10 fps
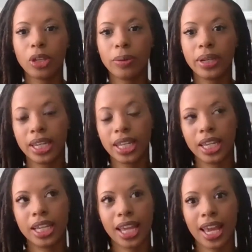would
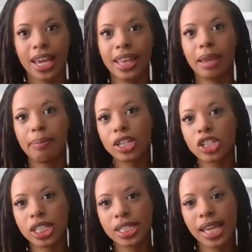need a like
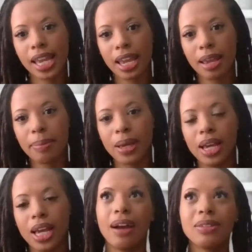measuring tape.
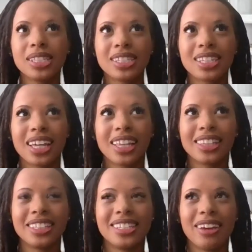That was
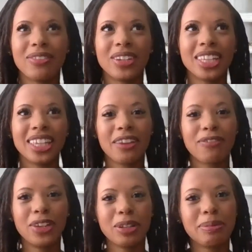definitely like
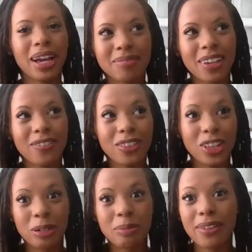field by like
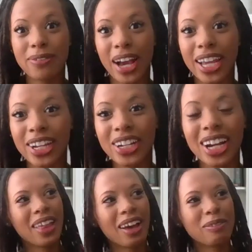learn by fire.
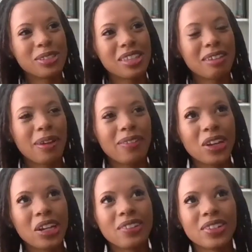That was like my
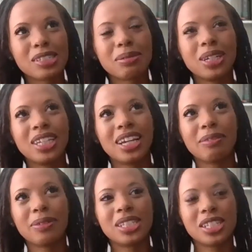very first one. I
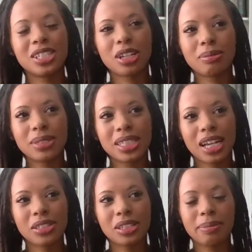went to the gentleman's
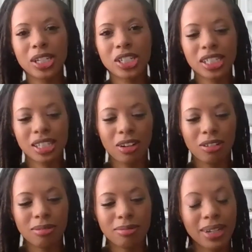house to measure his
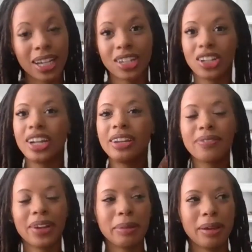home. I couldn't
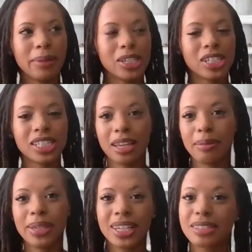find my measuring tape
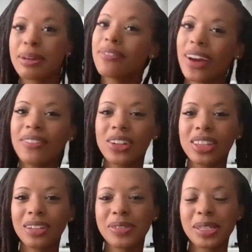because my 5-year-old
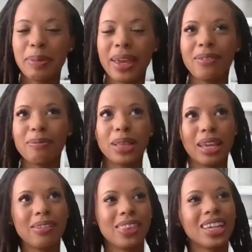loves to play
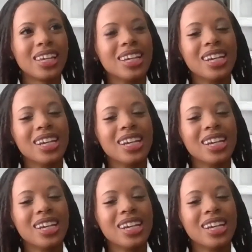with it.